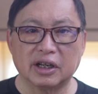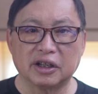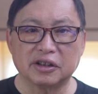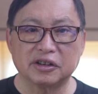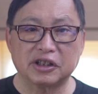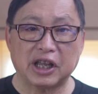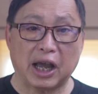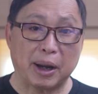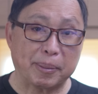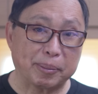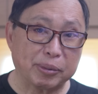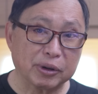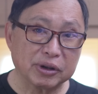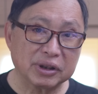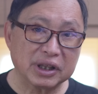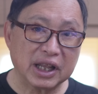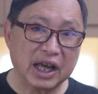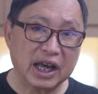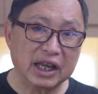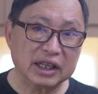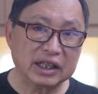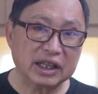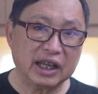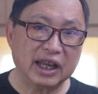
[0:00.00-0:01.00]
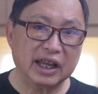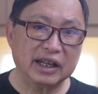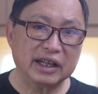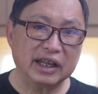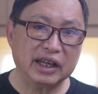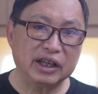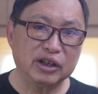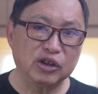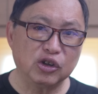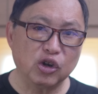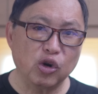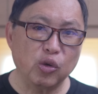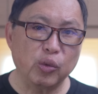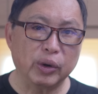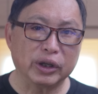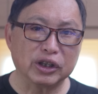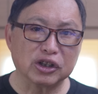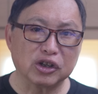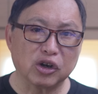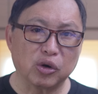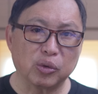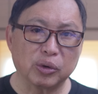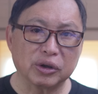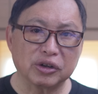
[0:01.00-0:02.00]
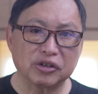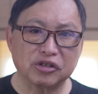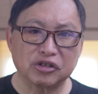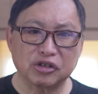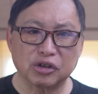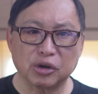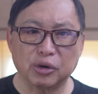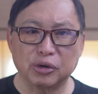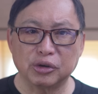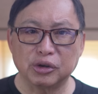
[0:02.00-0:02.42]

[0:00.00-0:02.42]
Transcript: Tap on that and a new window will show